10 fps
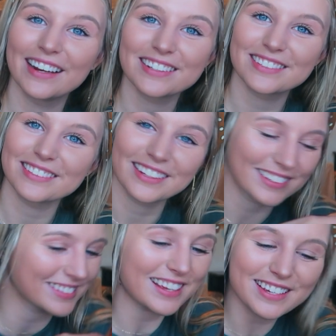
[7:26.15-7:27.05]
It
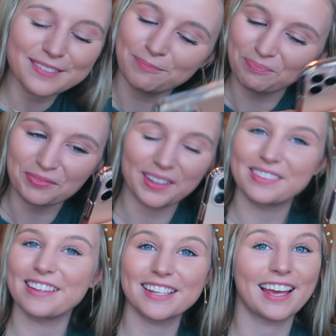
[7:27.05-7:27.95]
just
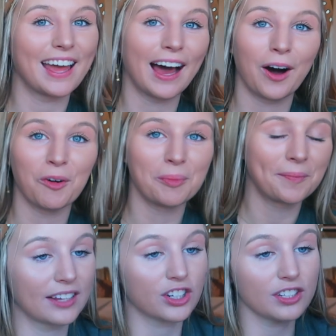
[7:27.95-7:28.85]
doesn't hit home.
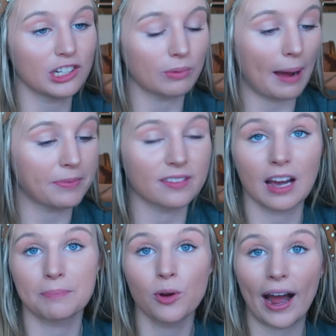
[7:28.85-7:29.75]
And just to wrap this
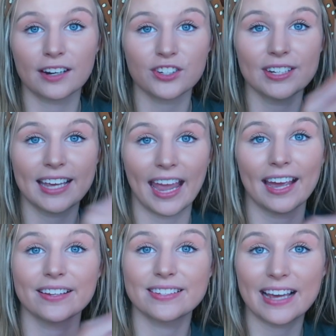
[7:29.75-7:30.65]
up, you actually
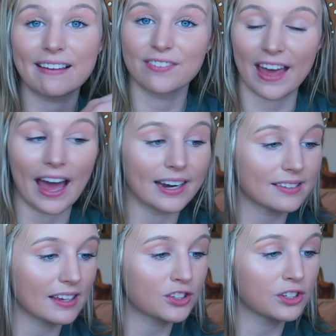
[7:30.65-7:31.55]
can save the
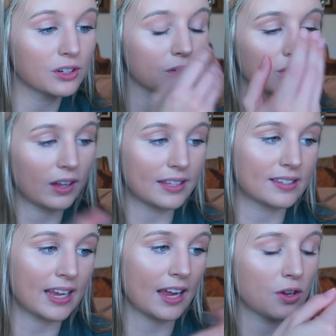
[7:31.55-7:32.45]
edits that you do. So let's
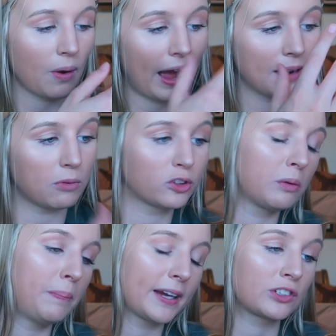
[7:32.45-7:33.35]
say you had
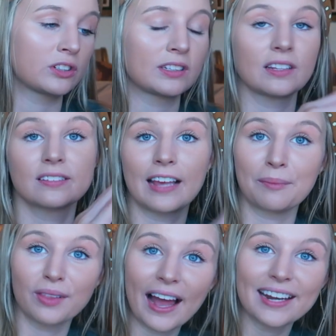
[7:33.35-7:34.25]
multiple pictures in the
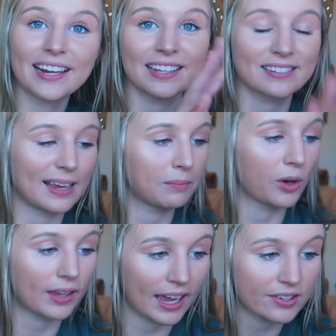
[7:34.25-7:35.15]
same lighting and same
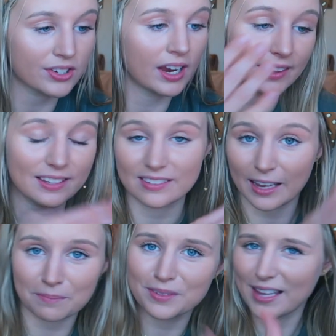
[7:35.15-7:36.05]
location, the
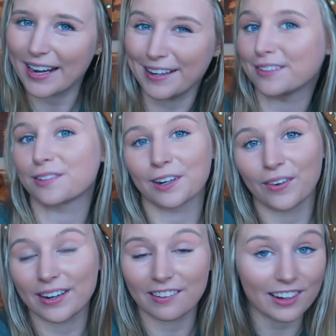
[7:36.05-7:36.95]
same settings are
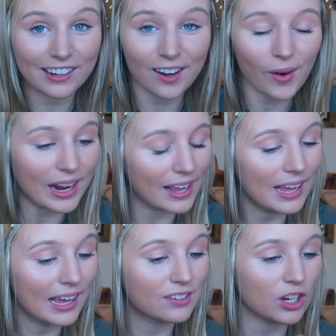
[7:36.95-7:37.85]
going to look good on it,
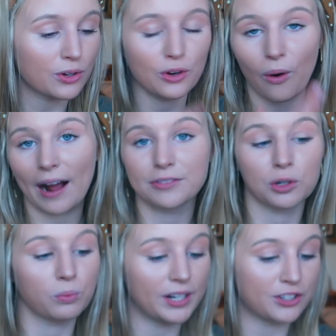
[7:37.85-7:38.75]
so you don't have
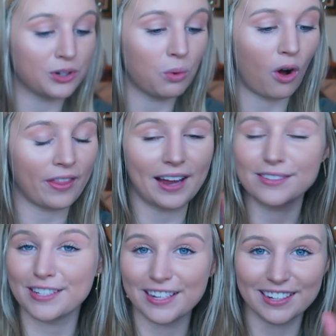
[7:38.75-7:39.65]
to redo all
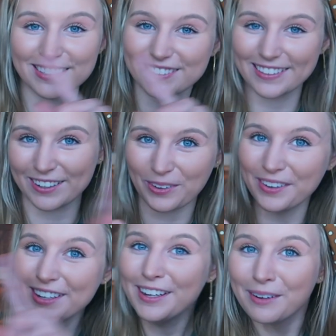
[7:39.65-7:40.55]
that tedious
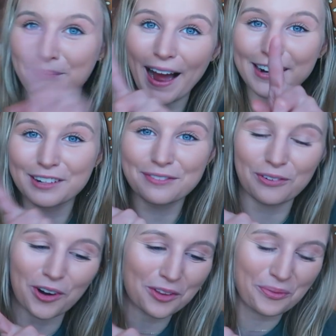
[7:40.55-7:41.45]
little back and
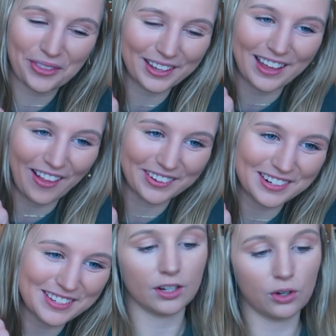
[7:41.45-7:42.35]
forth with the
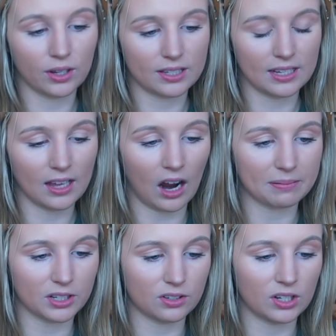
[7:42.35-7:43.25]
colors. You can see the
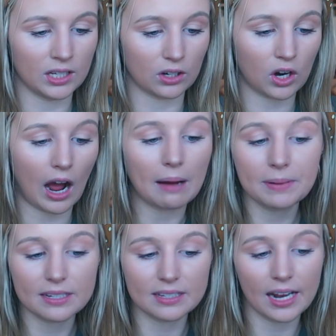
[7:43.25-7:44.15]
options to either
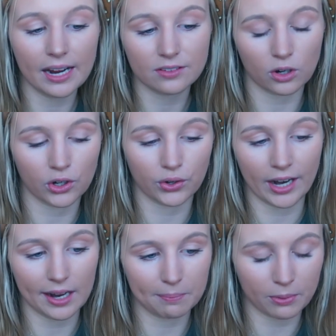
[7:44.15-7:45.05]
copy settings or
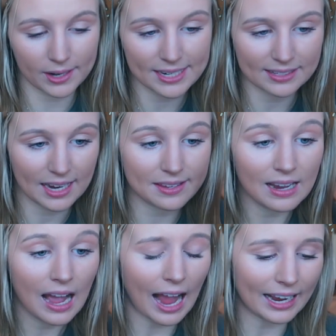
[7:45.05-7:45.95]
create presets.
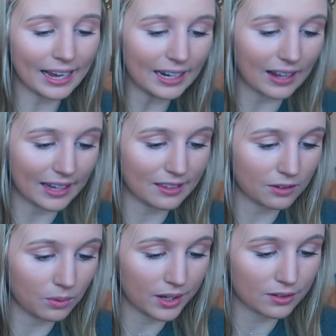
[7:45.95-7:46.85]
I kind of like
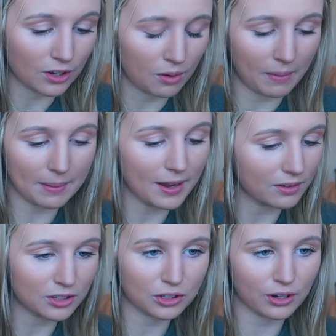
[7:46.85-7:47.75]
this one, so maybe
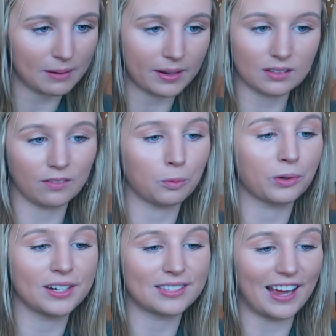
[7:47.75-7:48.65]
I'll just create myself a
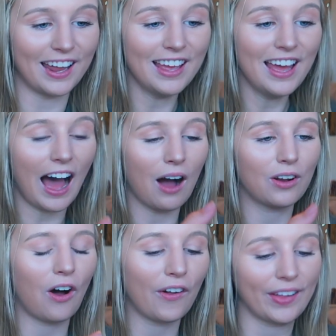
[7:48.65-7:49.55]
preset.
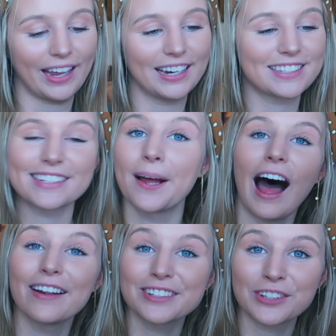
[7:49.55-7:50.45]

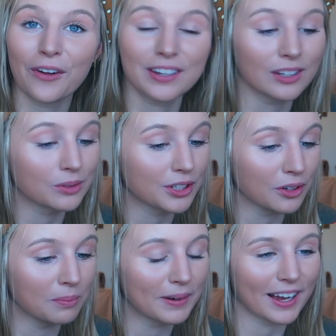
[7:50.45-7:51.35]
I'll just call it
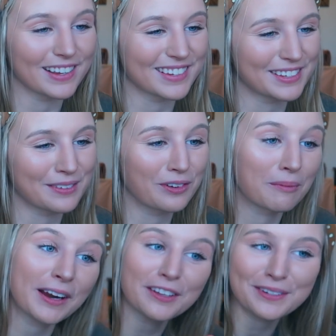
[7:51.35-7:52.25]
YouTube because this is for
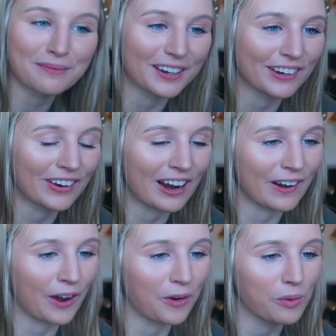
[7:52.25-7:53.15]
my YouTube video and I
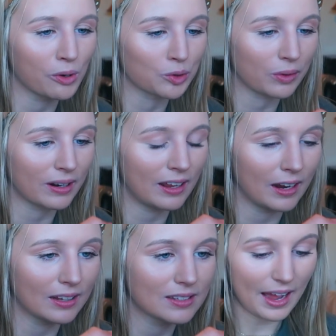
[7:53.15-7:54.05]
know which one it is.